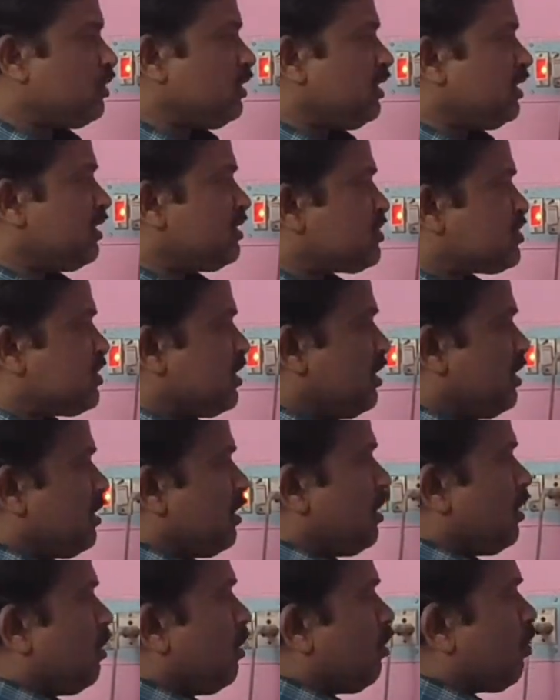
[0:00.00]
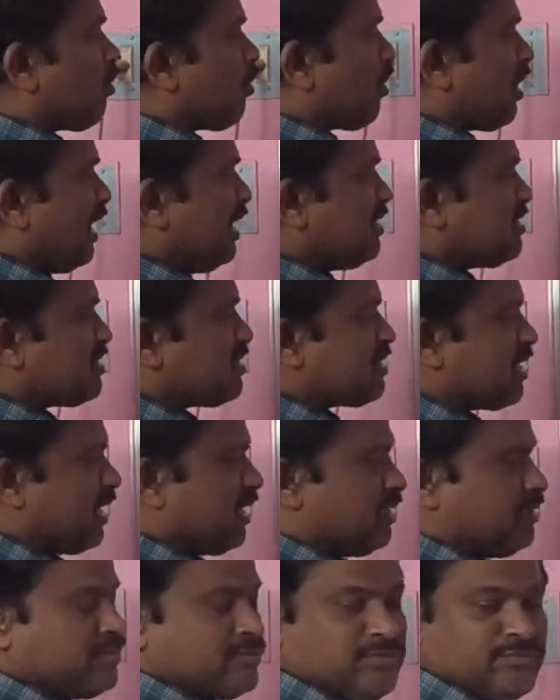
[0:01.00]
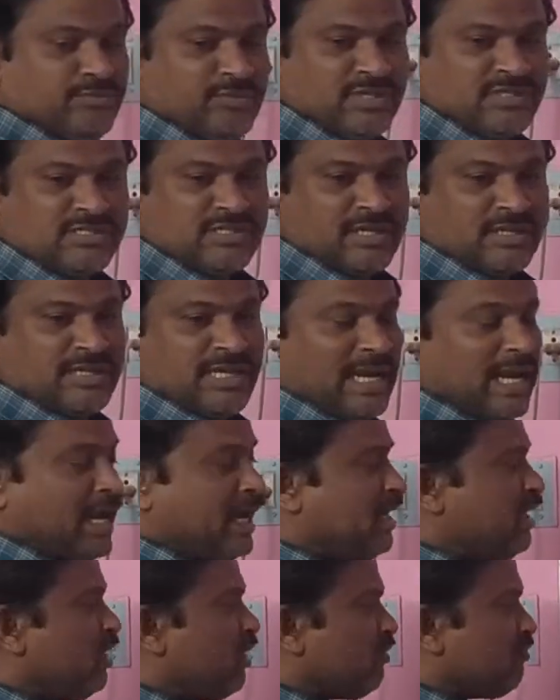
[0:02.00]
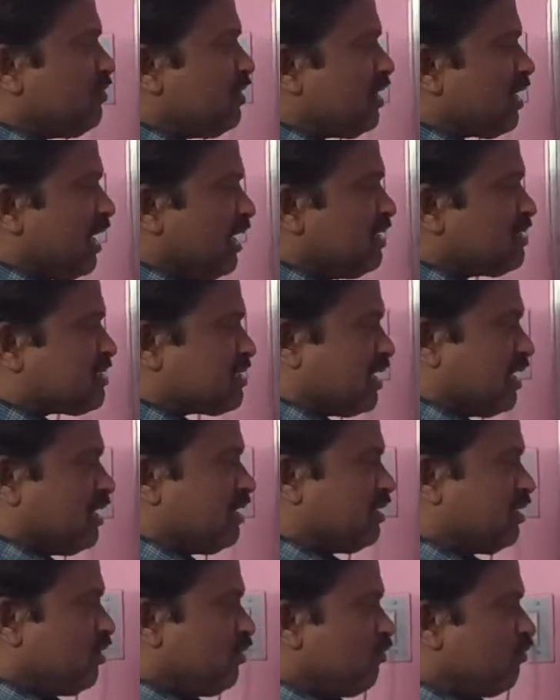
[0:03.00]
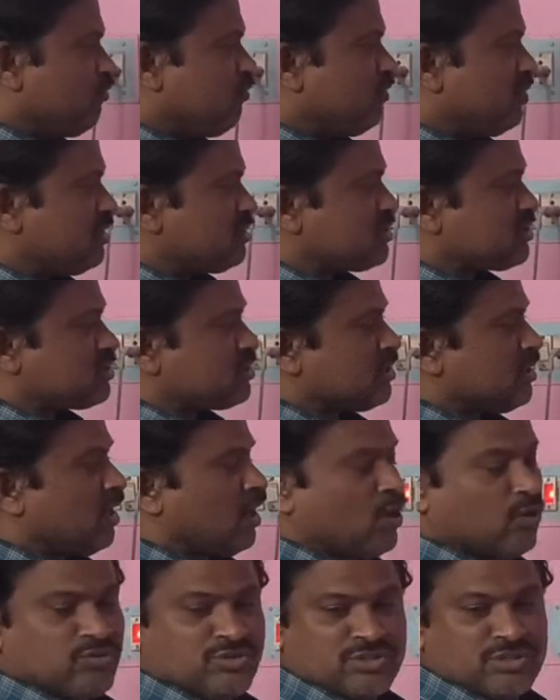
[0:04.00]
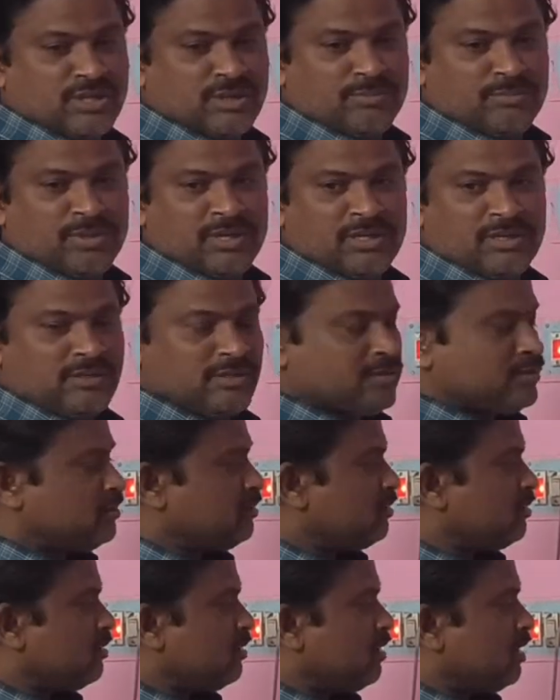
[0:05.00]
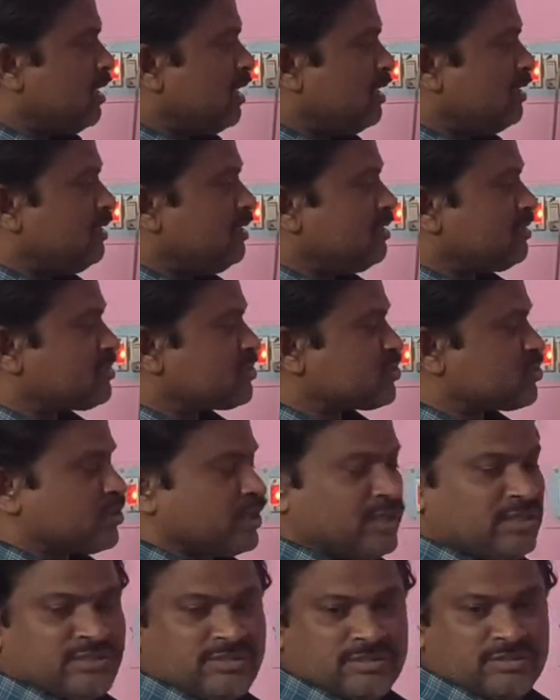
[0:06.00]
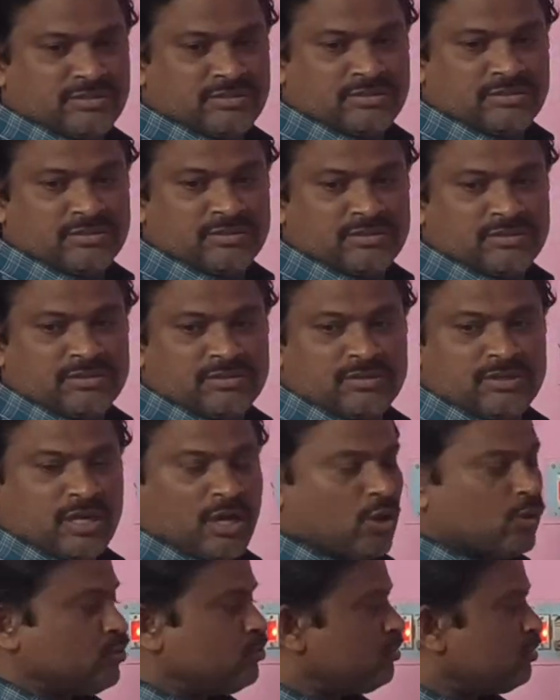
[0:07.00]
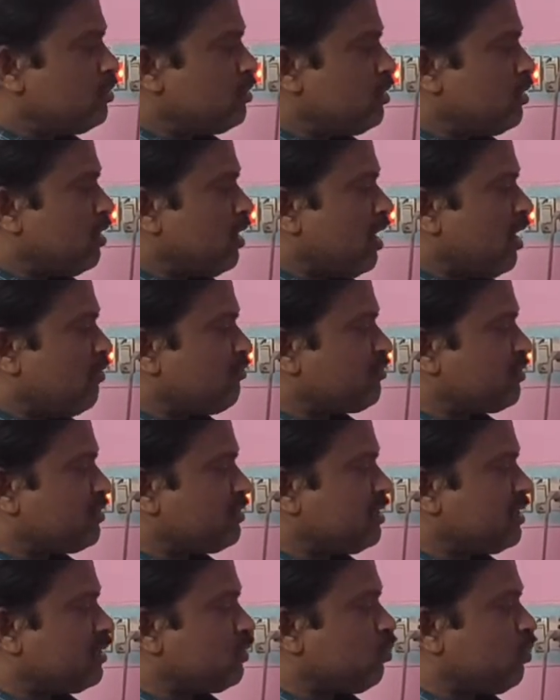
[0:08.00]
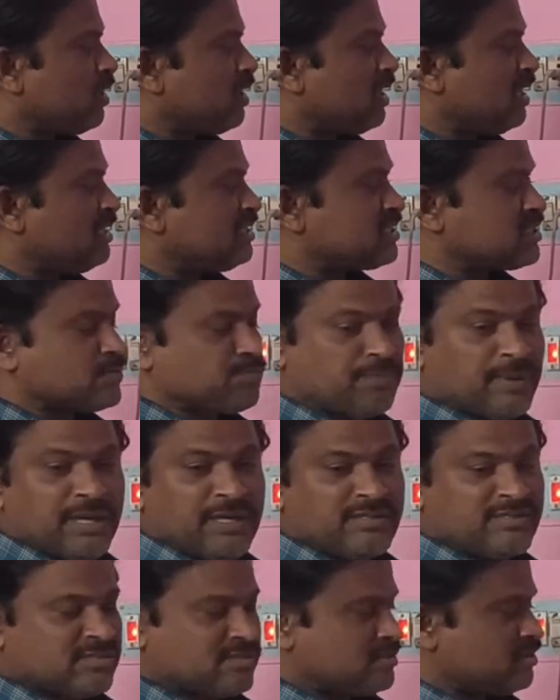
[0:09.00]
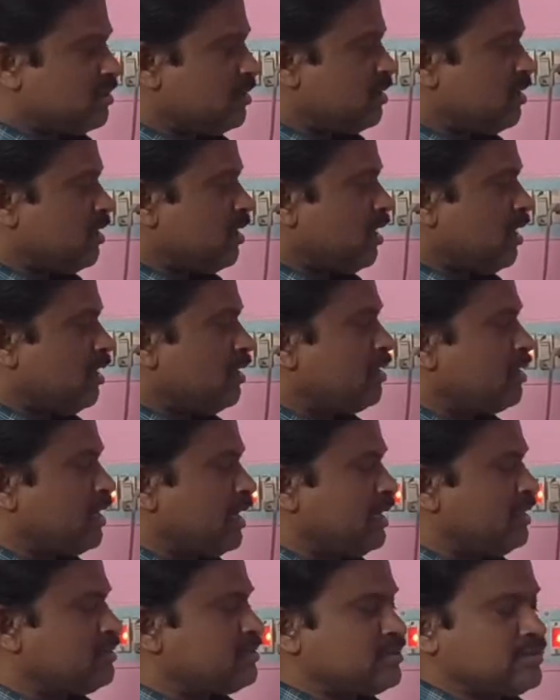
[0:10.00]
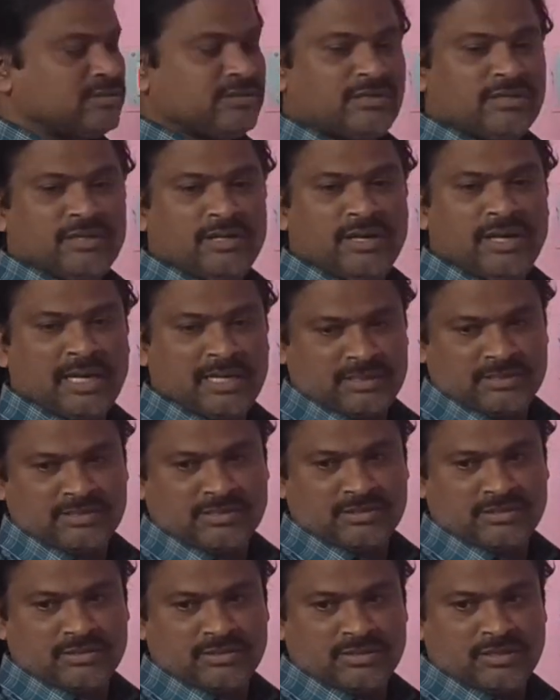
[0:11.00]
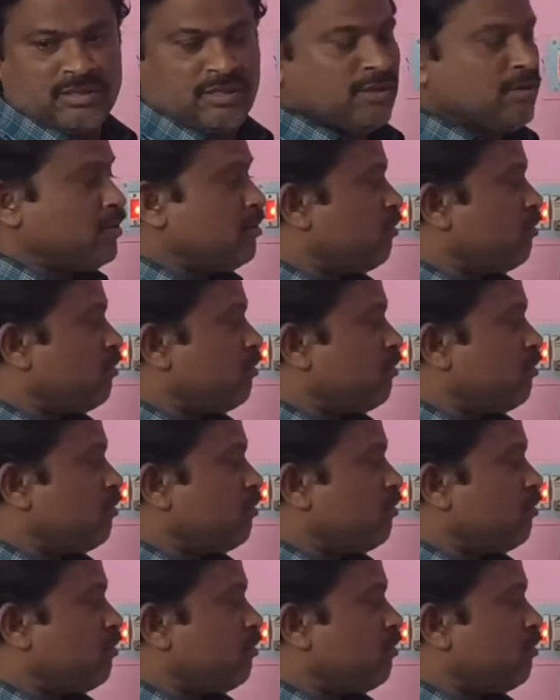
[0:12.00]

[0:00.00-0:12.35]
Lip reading: so here say right side means at the end of the right side, first house number and street, town, after that one line space and write date.